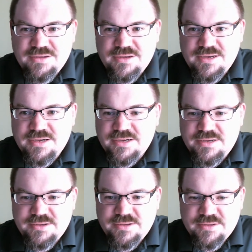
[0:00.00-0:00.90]

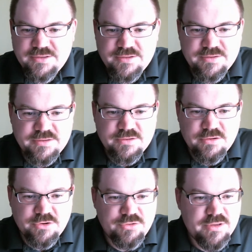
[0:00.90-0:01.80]
Are
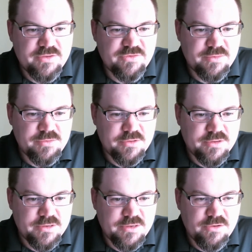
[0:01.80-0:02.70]
you guys able
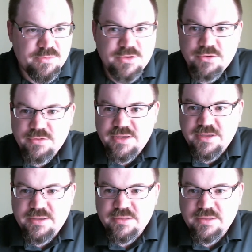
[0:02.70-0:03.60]
to hear me
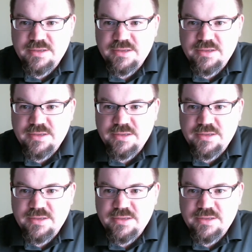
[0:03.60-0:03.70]
okay in